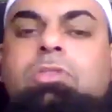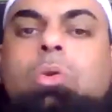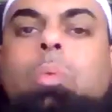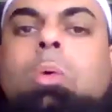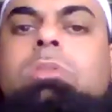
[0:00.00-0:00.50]

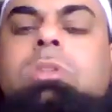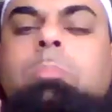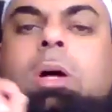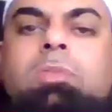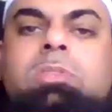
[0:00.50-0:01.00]
So, what was the
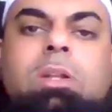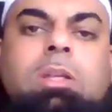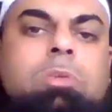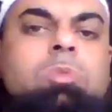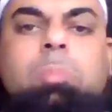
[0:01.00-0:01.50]
Prophet
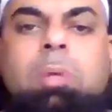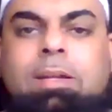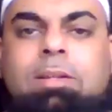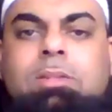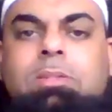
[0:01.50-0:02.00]
Prophet's
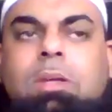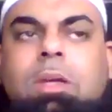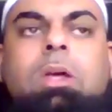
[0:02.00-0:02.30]
practice?